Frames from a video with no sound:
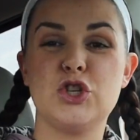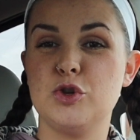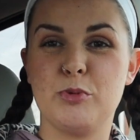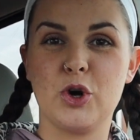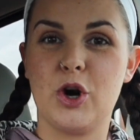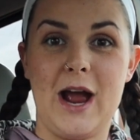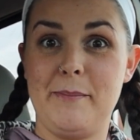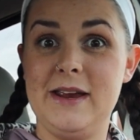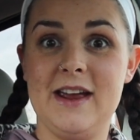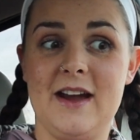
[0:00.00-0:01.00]
super
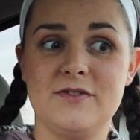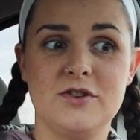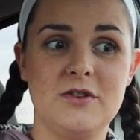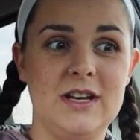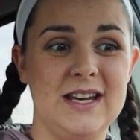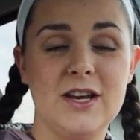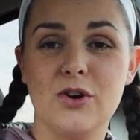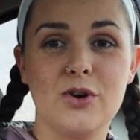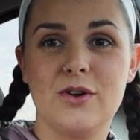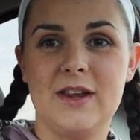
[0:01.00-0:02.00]
crappy after eating or